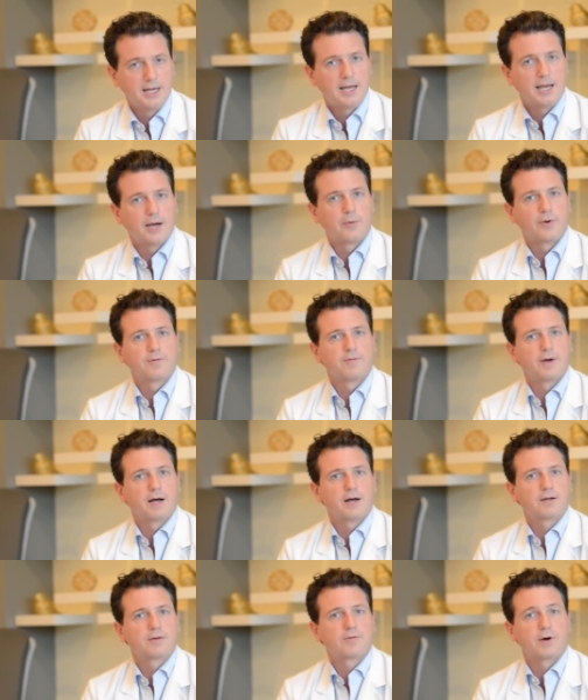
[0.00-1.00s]
And we
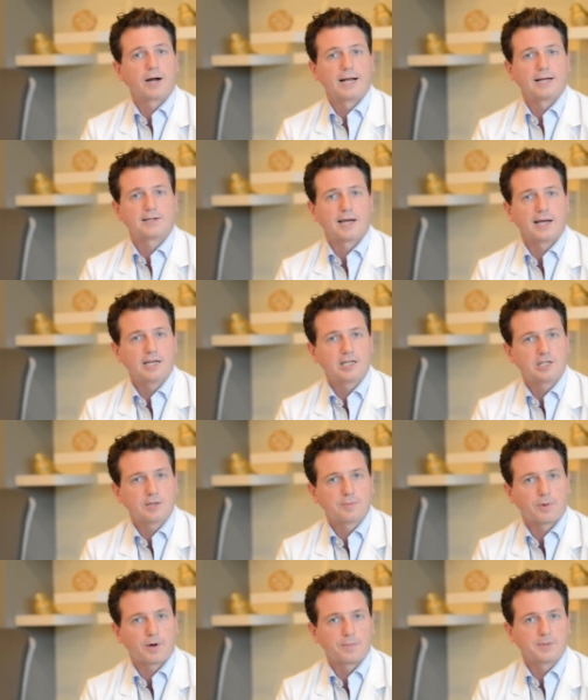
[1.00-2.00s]
found for anti
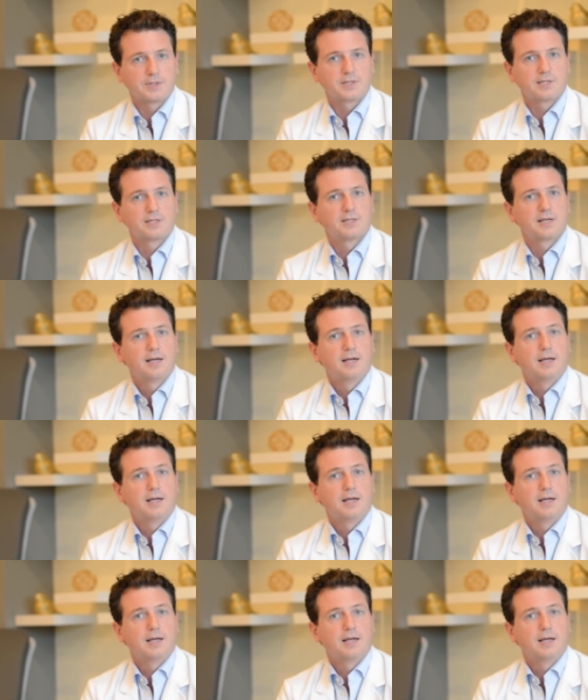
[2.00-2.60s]
aging purposes,